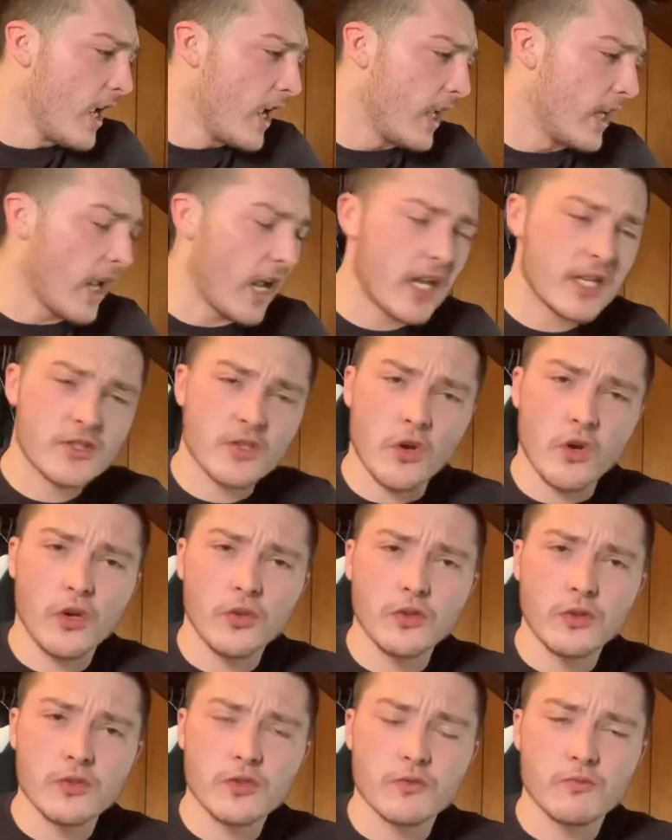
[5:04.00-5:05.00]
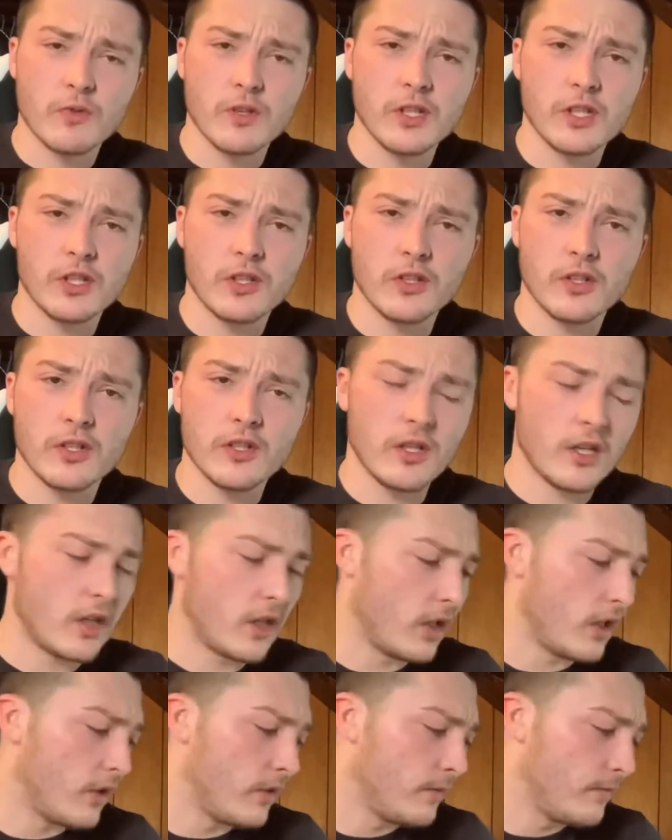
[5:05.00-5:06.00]
It has all those really good
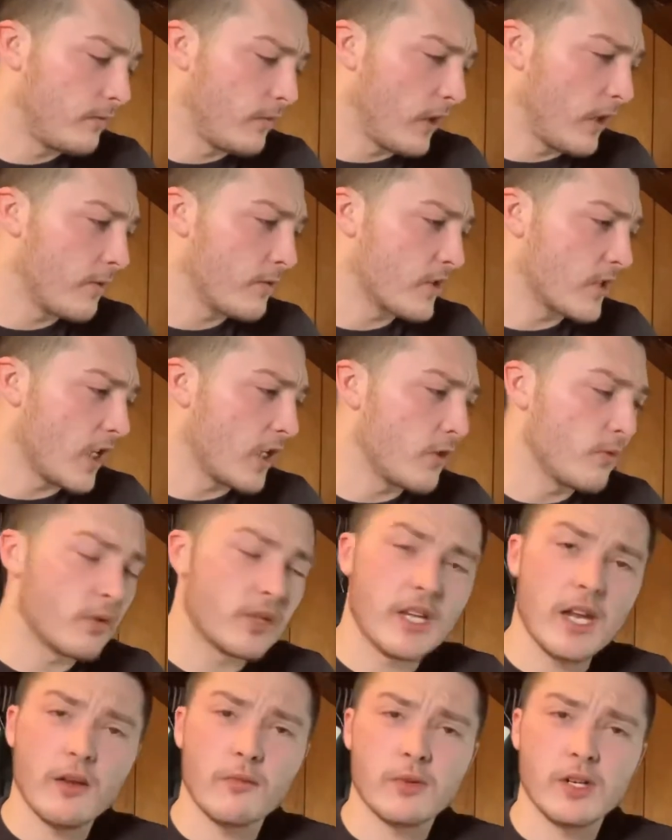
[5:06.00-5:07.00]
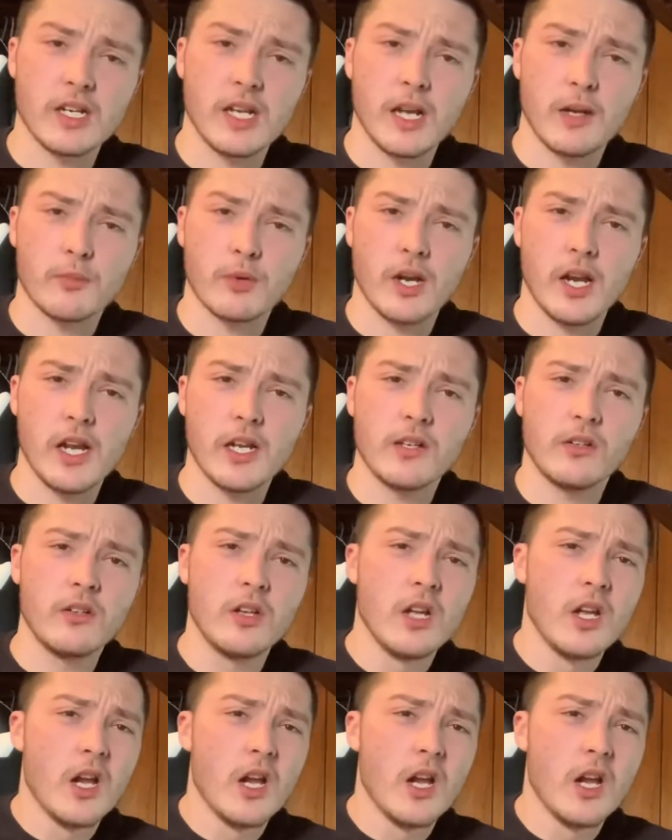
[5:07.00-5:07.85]
uh, flavors that you would get with an amber ale.